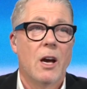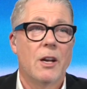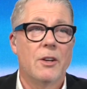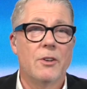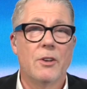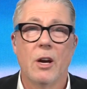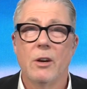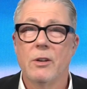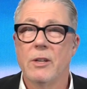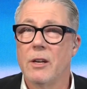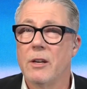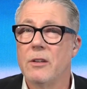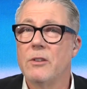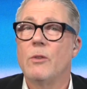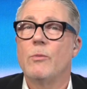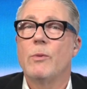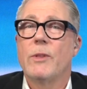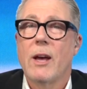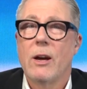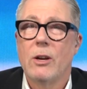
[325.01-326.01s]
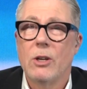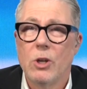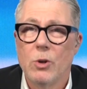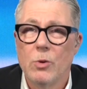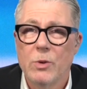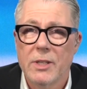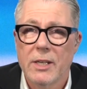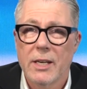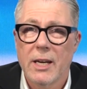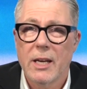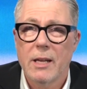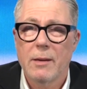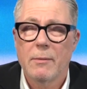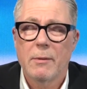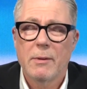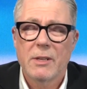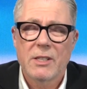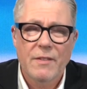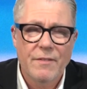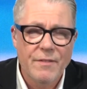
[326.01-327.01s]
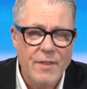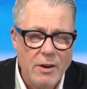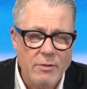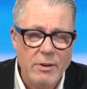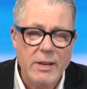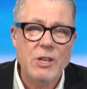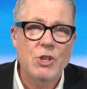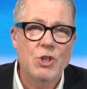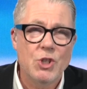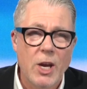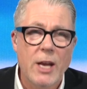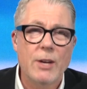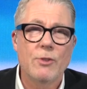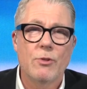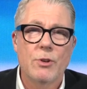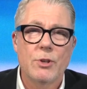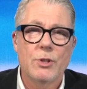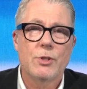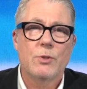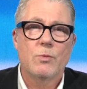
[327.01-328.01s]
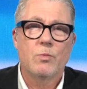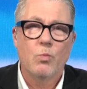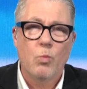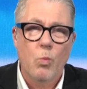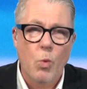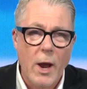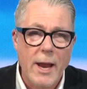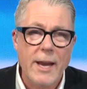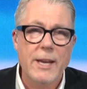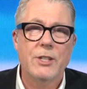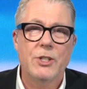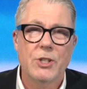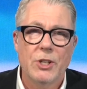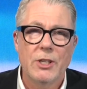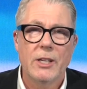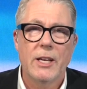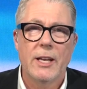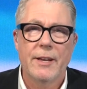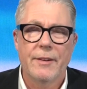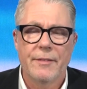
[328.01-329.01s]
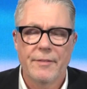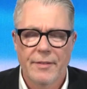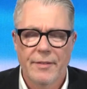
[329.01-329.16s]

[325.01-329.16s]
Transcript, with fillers: Not without losing any money. It's a very generous way to live.